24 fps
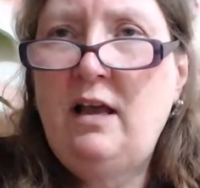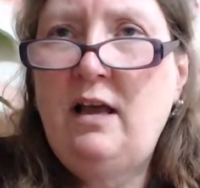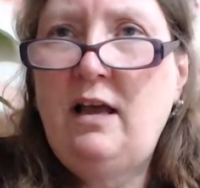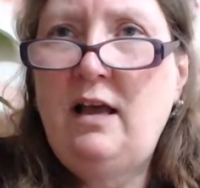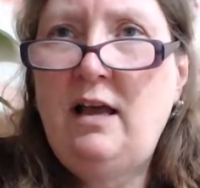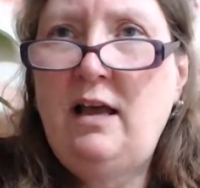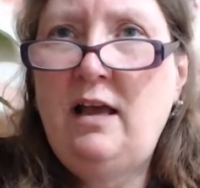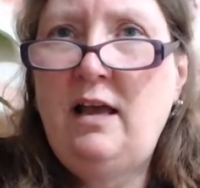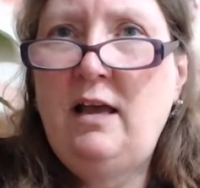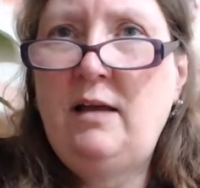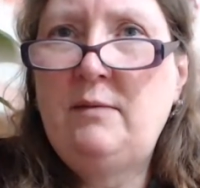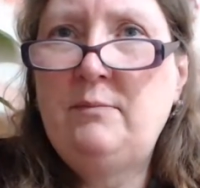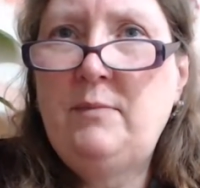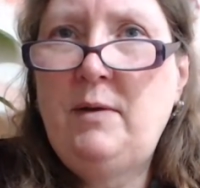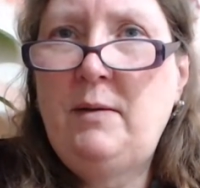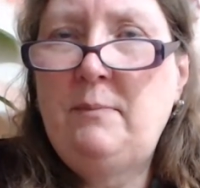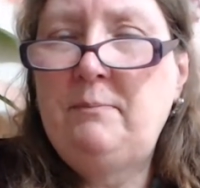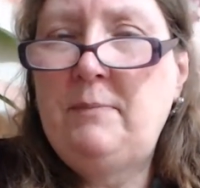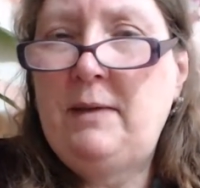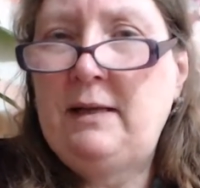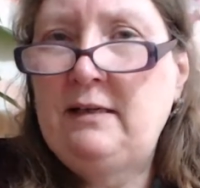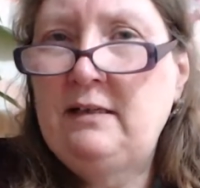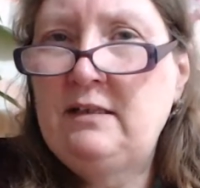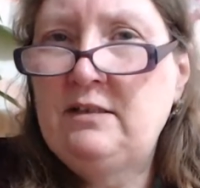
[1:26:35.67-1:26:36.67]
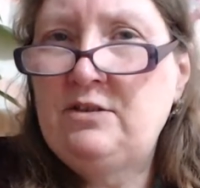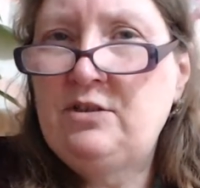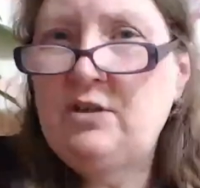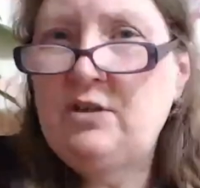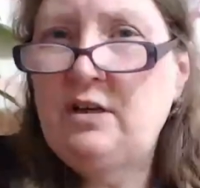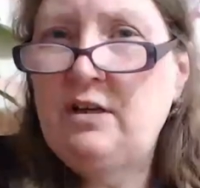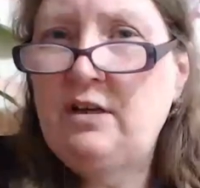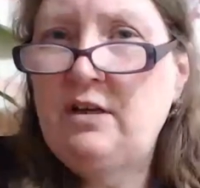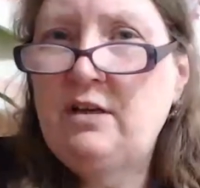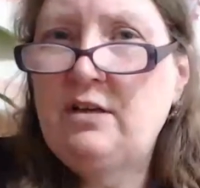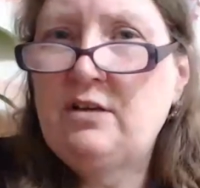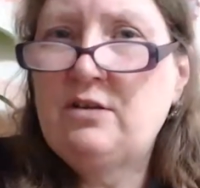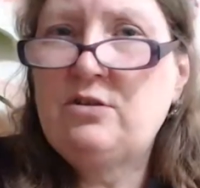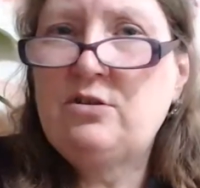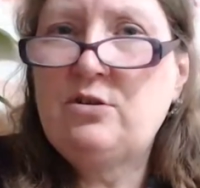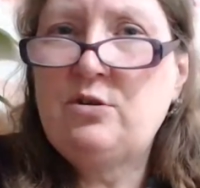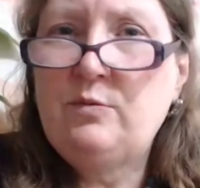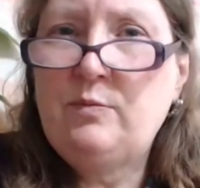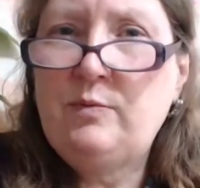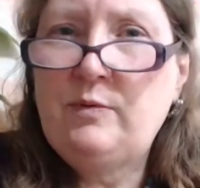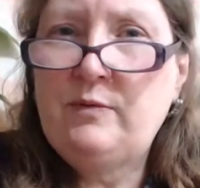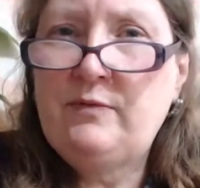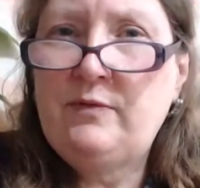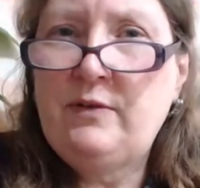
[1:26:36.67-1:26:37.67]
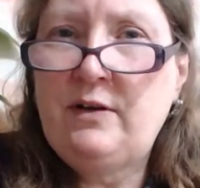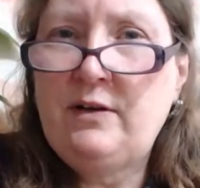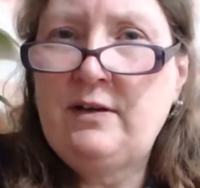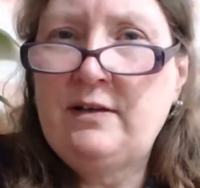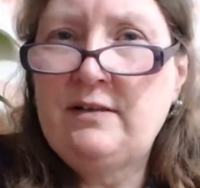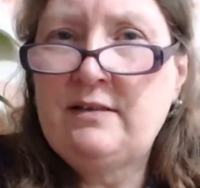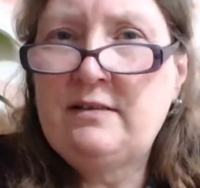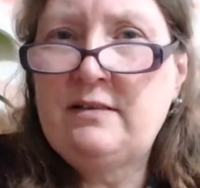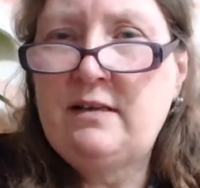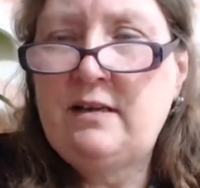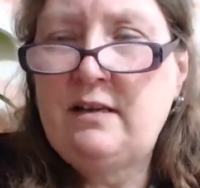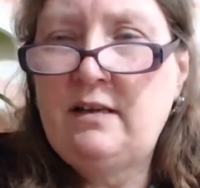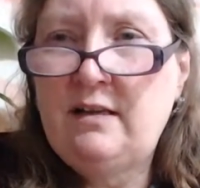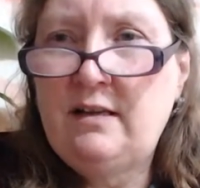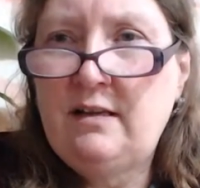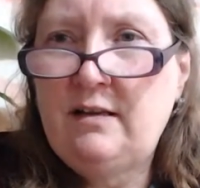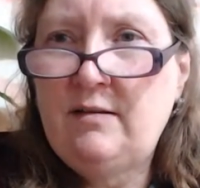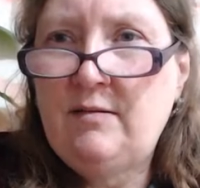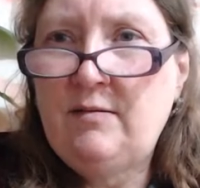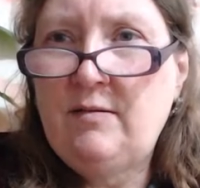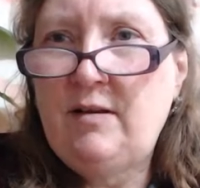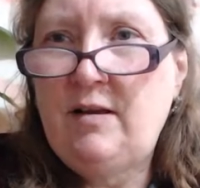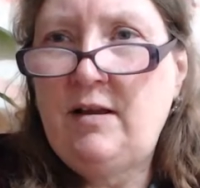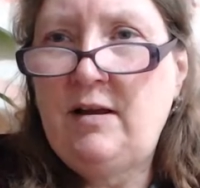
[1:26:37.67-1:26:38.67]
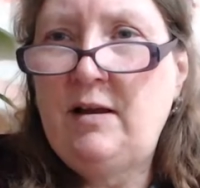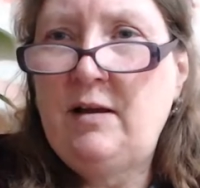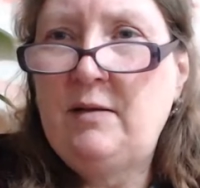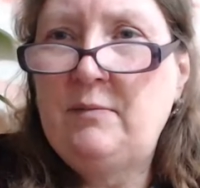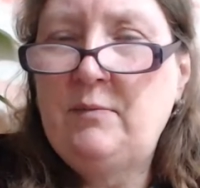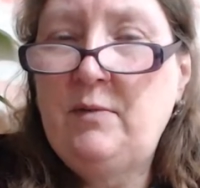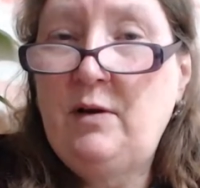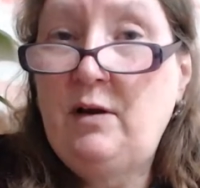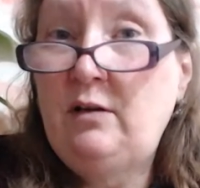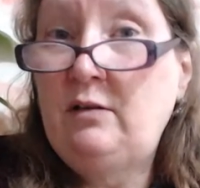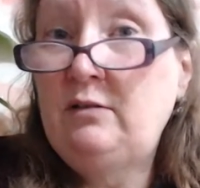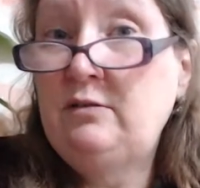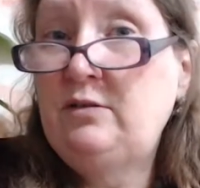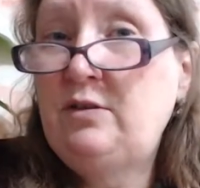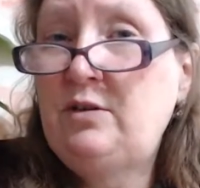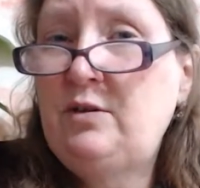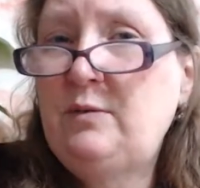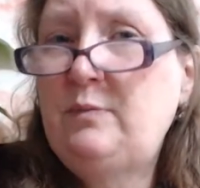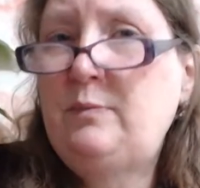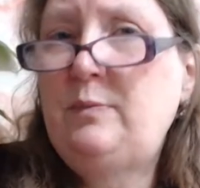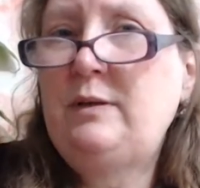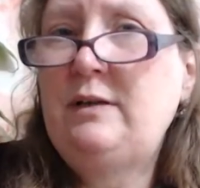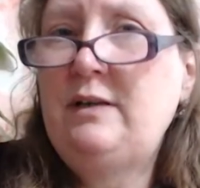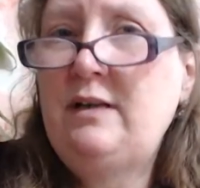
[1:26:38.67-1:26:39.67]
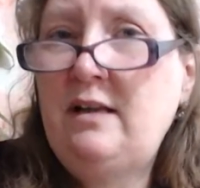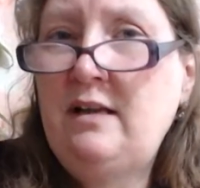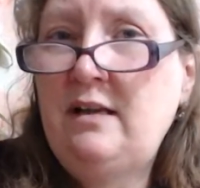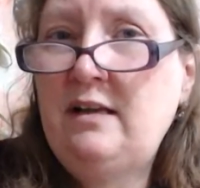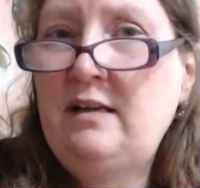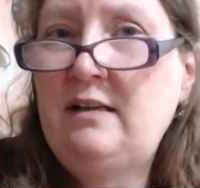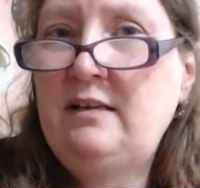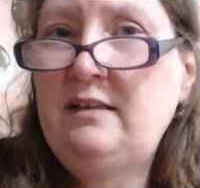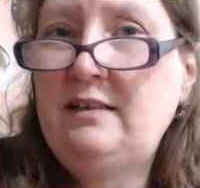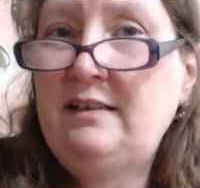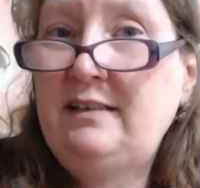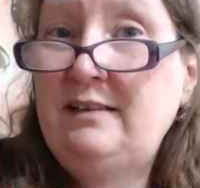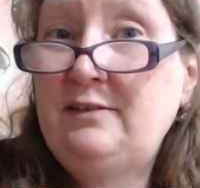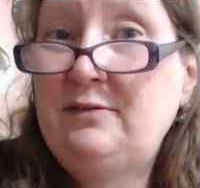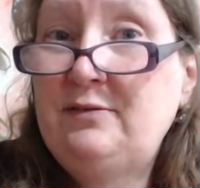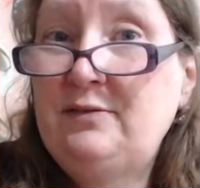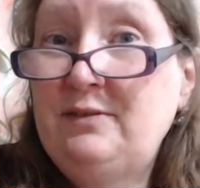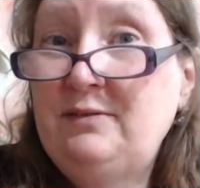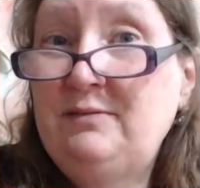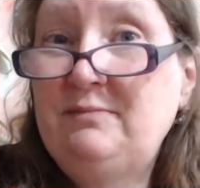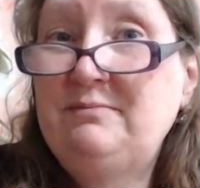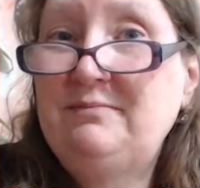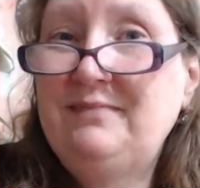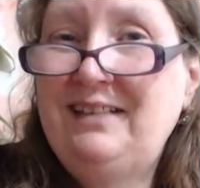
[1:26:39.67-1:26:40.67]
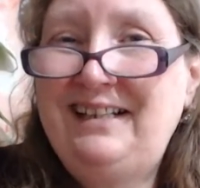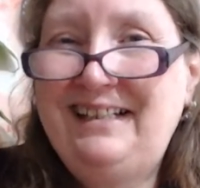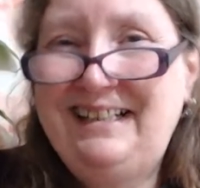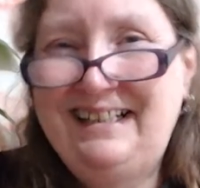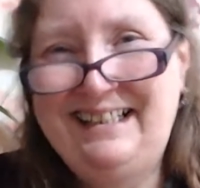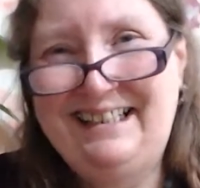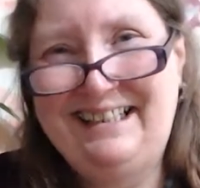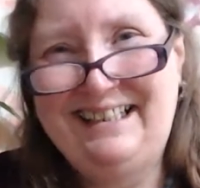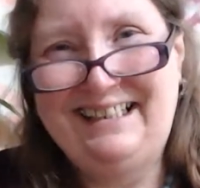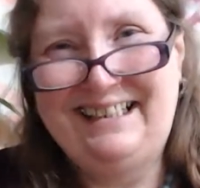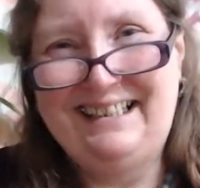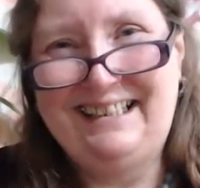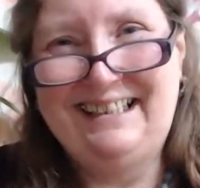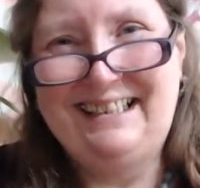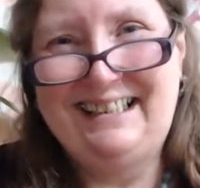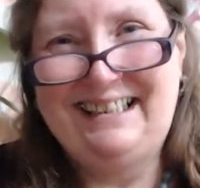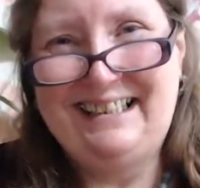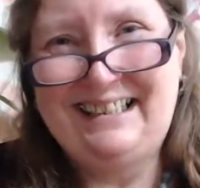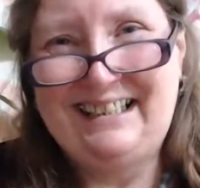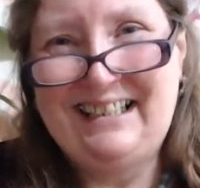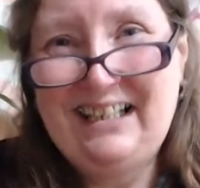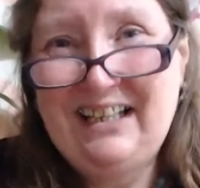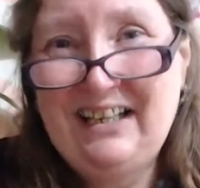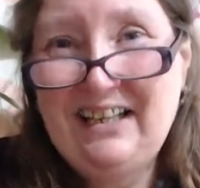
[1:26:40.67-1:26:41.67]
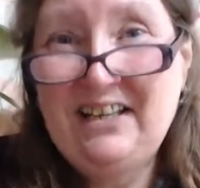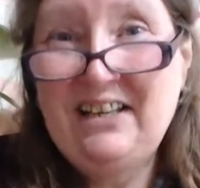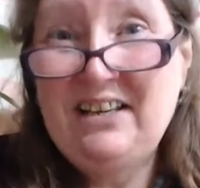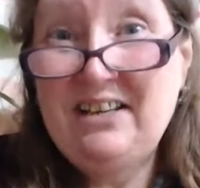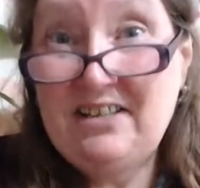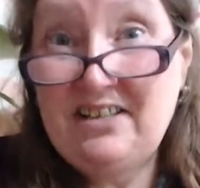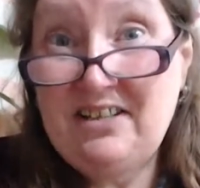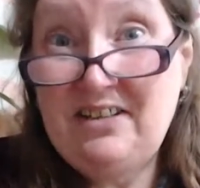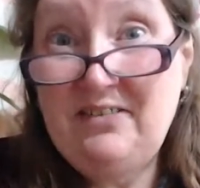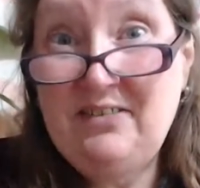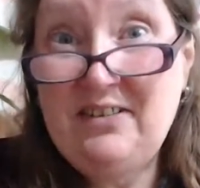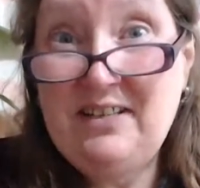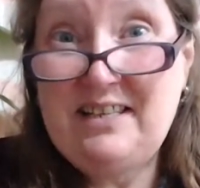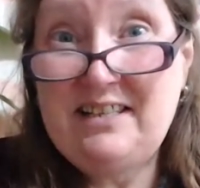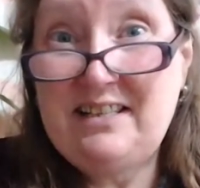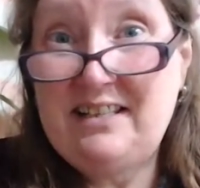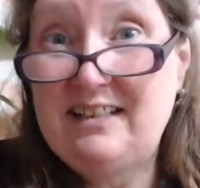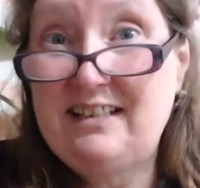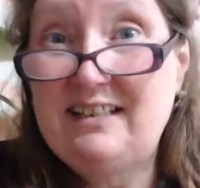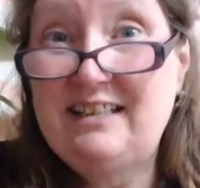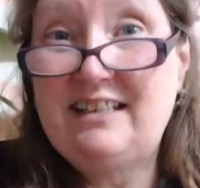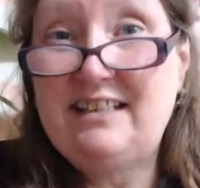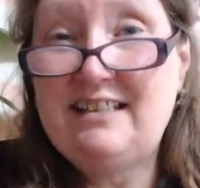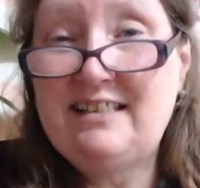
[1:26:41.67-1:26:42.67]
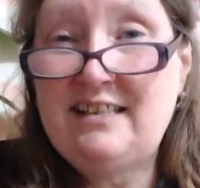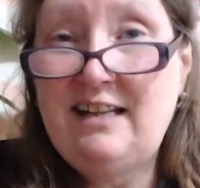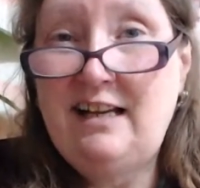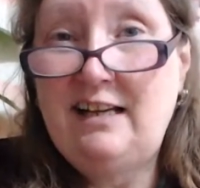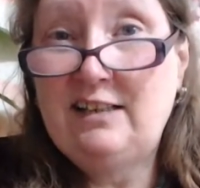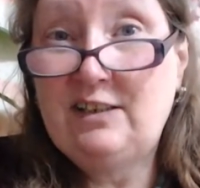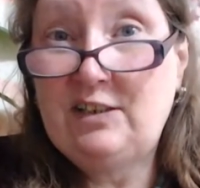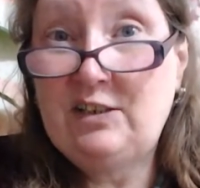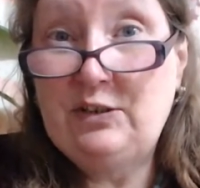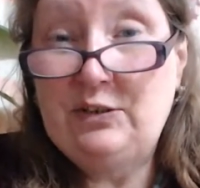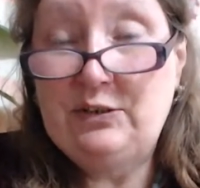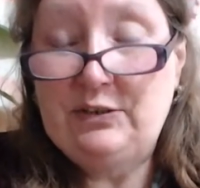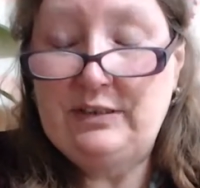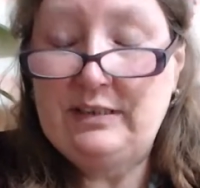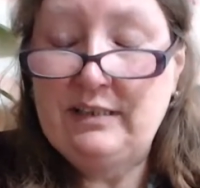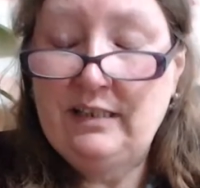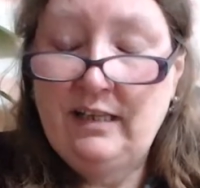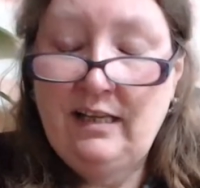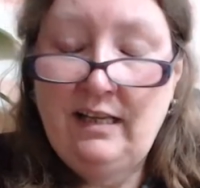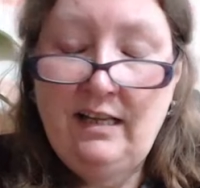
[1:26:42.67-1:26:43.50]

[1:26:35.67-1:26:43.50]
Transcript: Manager, supervisor, entrepreneur even. Seriously, is that good?